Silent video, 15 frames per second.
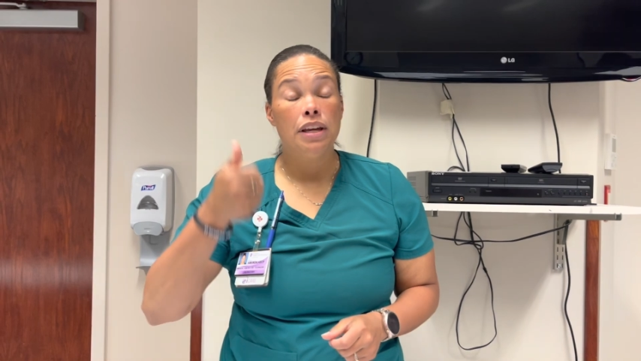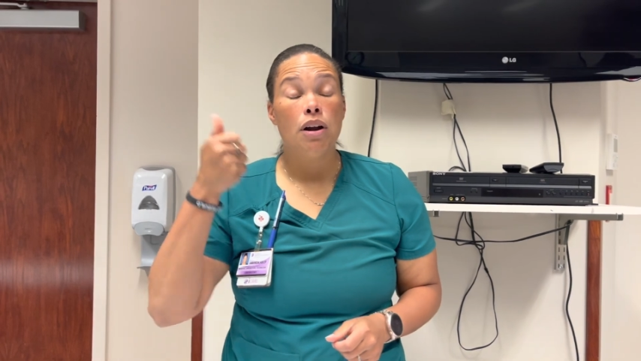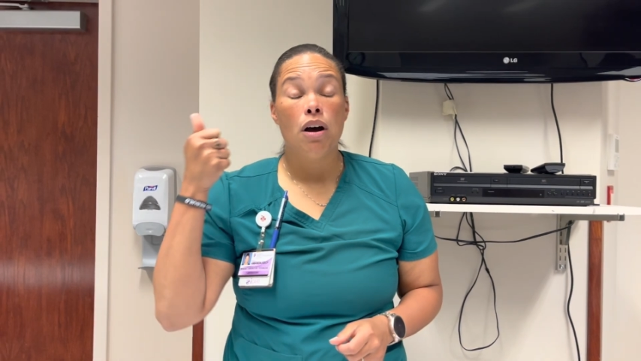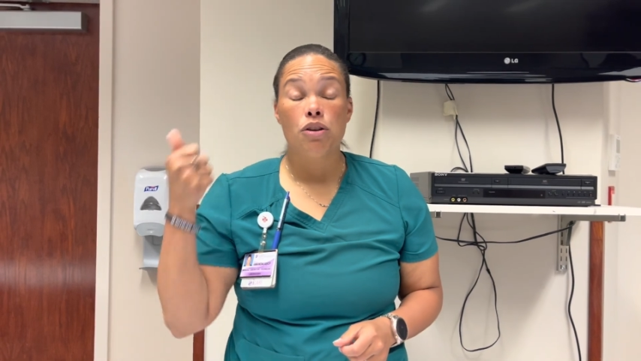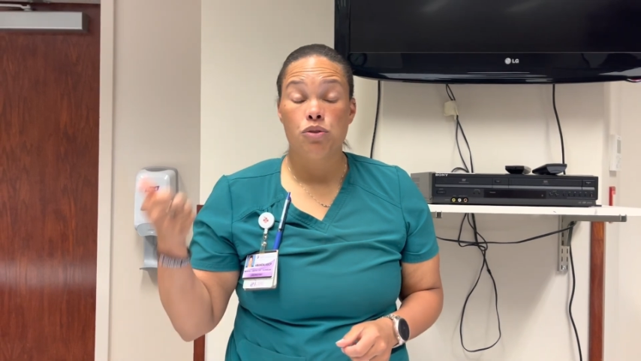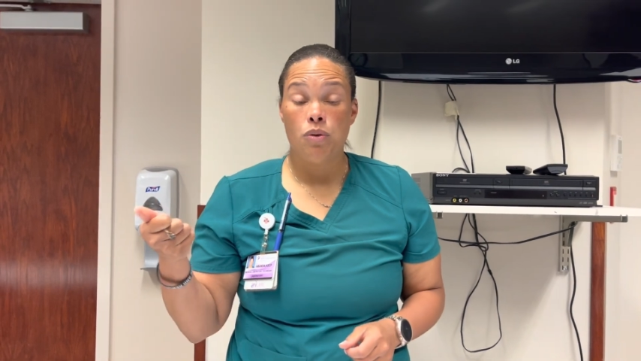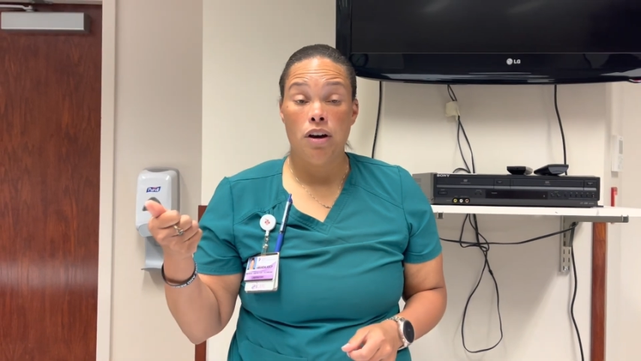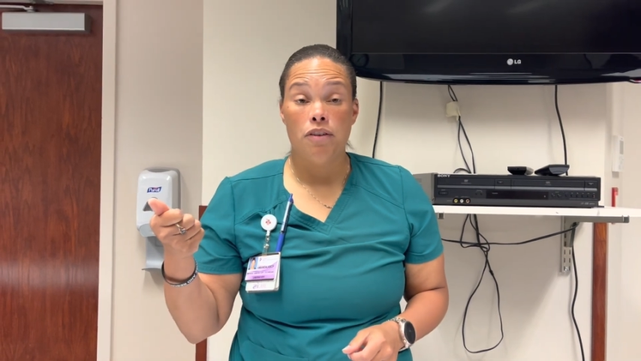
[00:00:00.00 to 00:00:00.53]
all
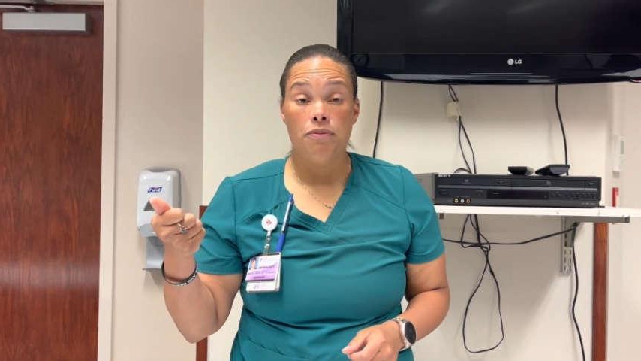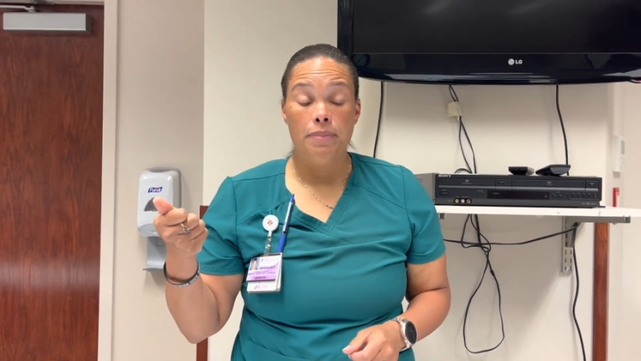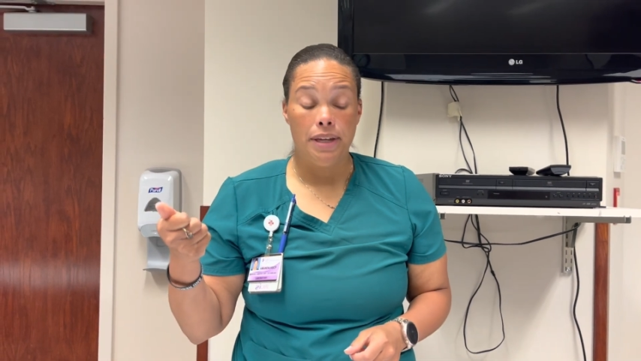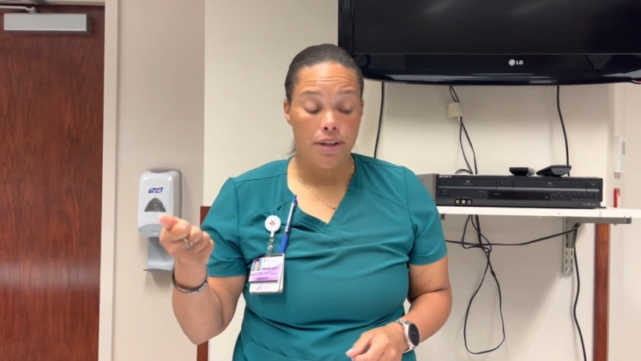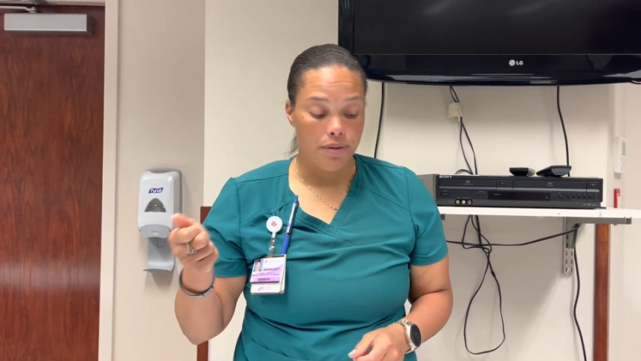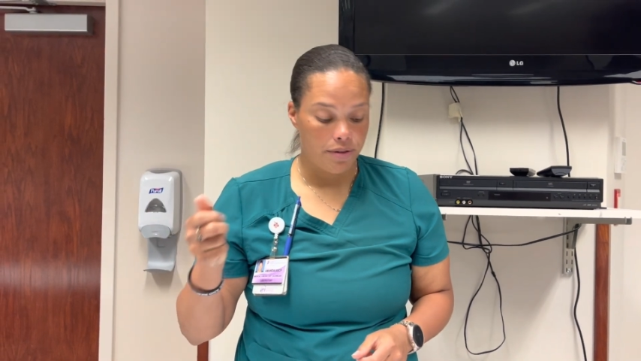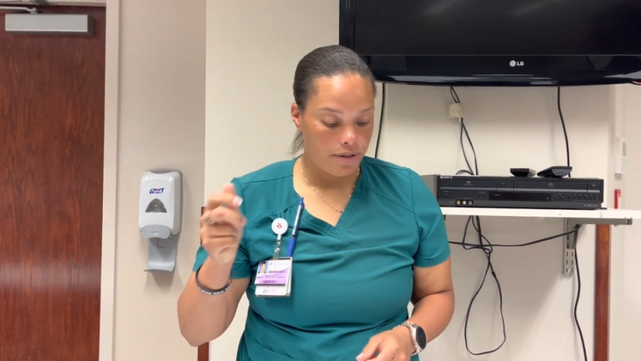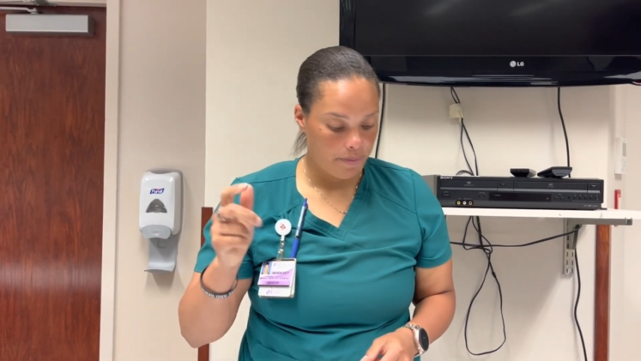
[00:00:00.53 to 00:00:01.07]
12
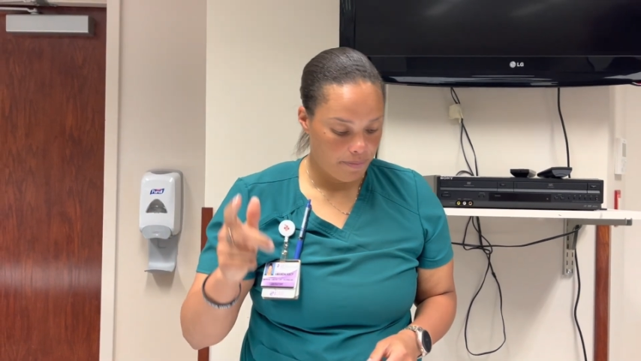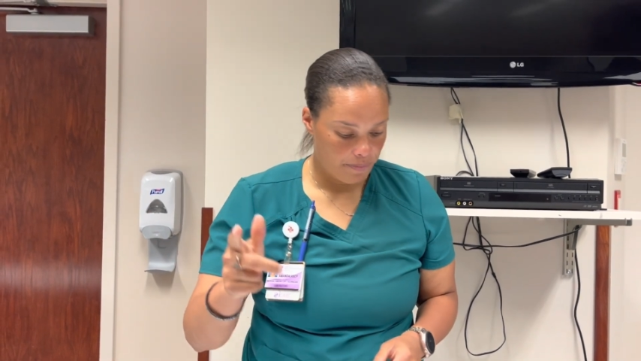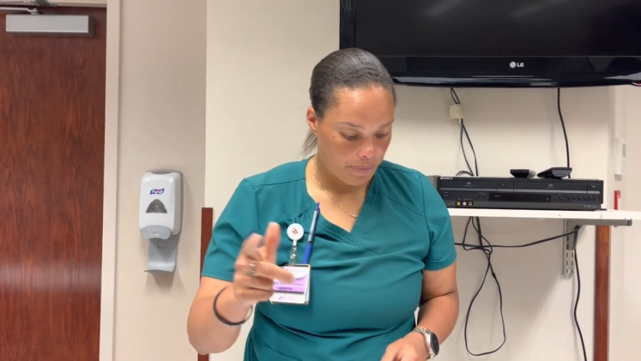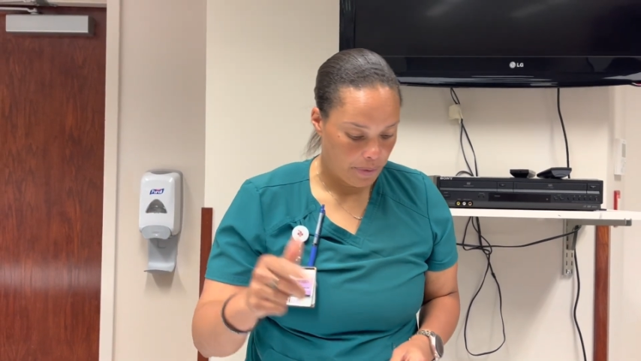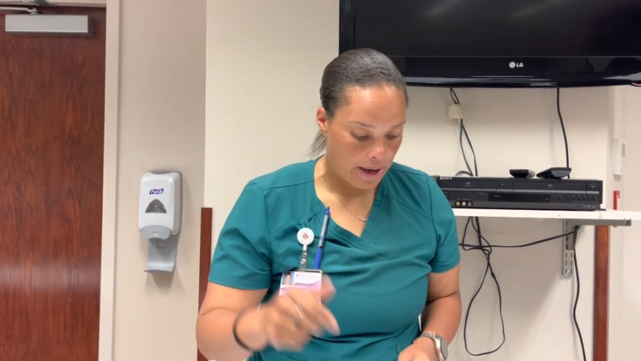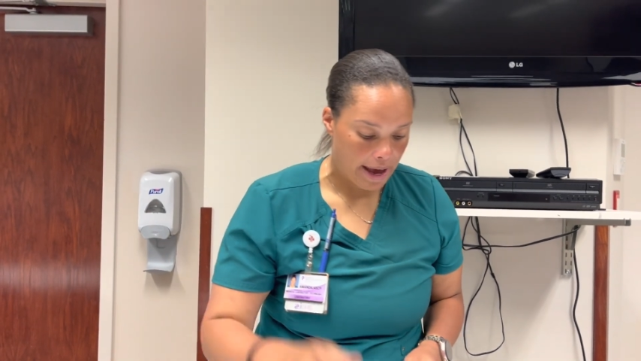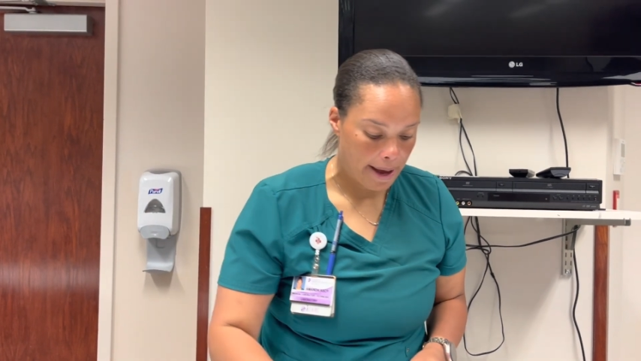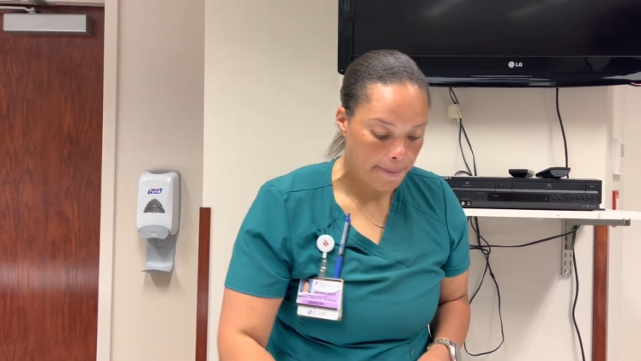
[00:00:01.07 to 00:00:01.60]
mils.
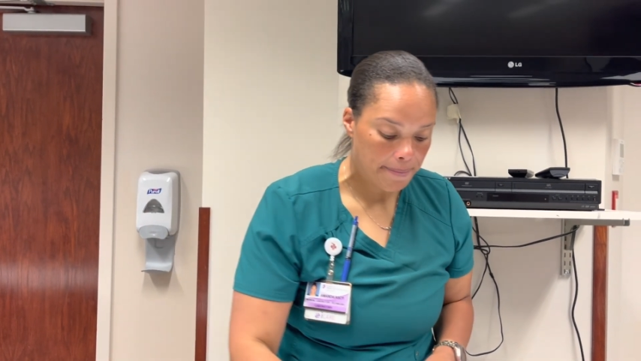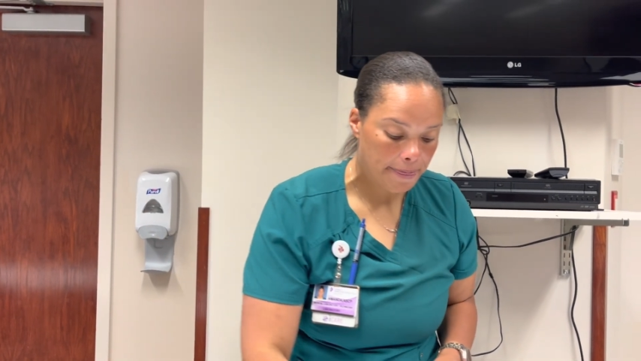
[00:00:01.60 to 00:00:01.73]
Okay,